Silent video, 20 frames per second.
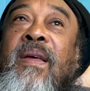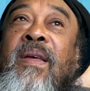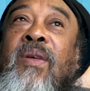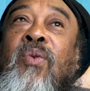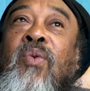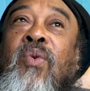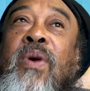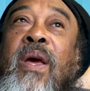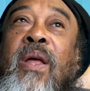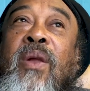
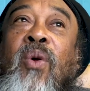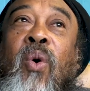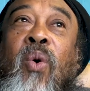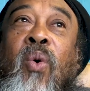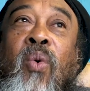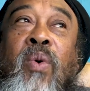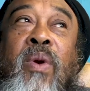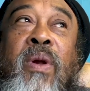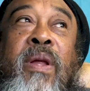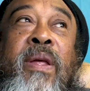you can
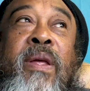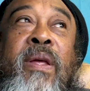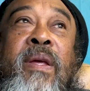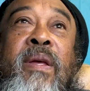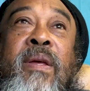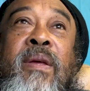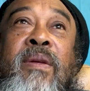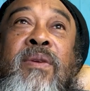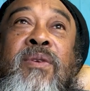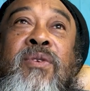
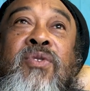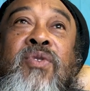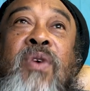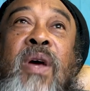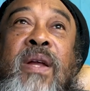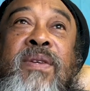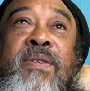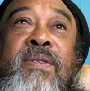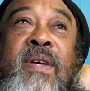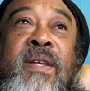only
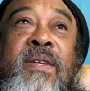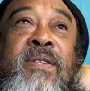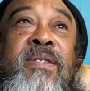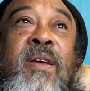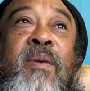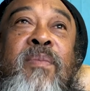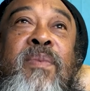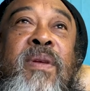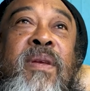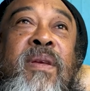transcend
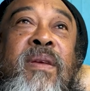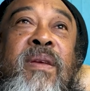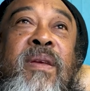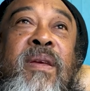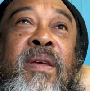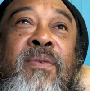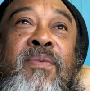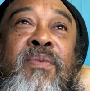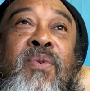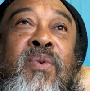something
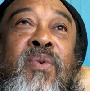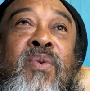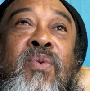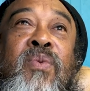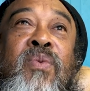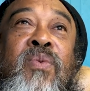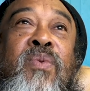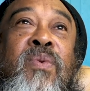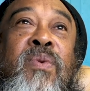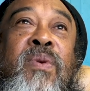if
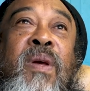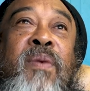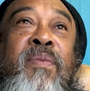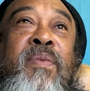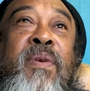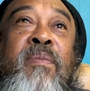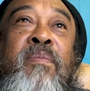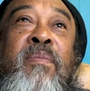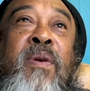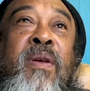
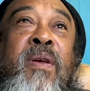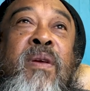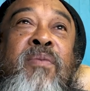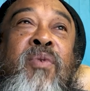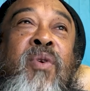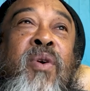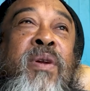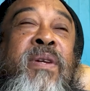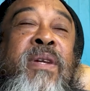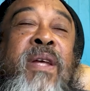
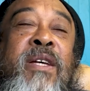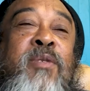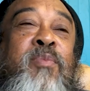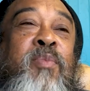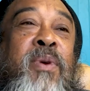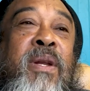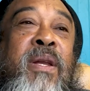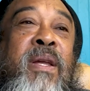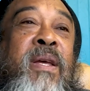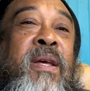you're
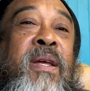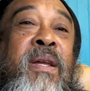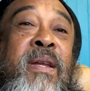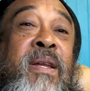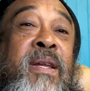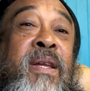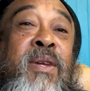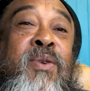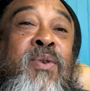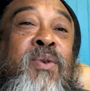desperately
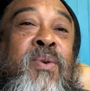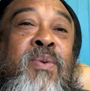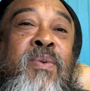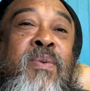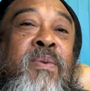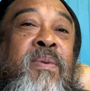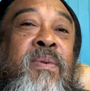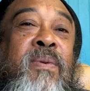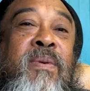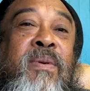in need to.
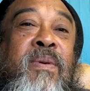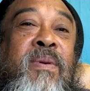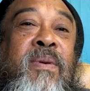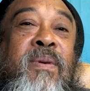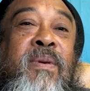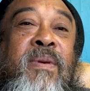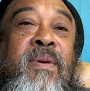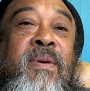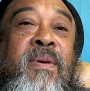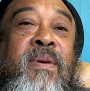
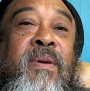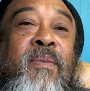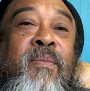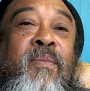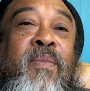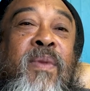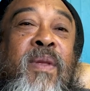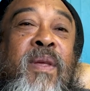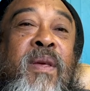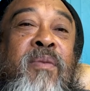
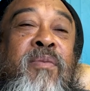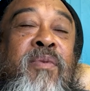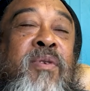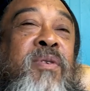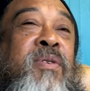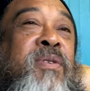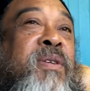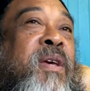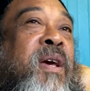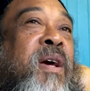If
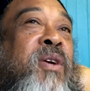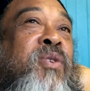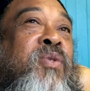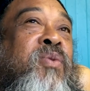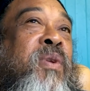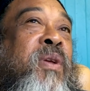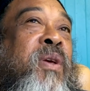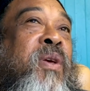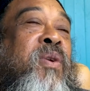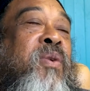you're just
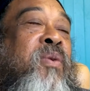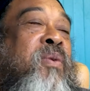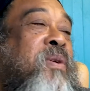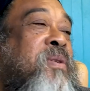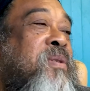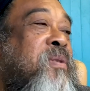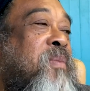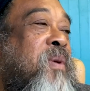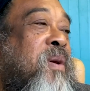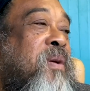casually
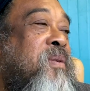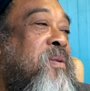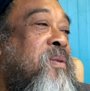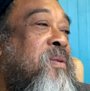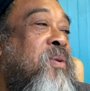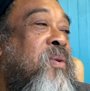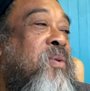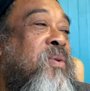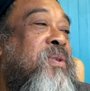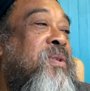curious about
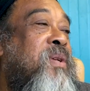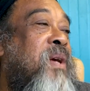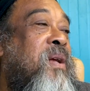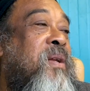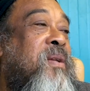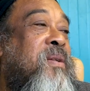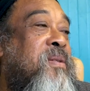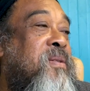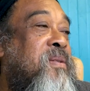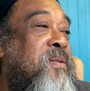it, no
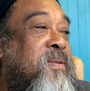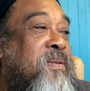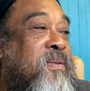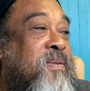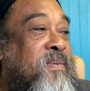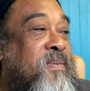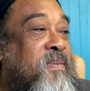chance.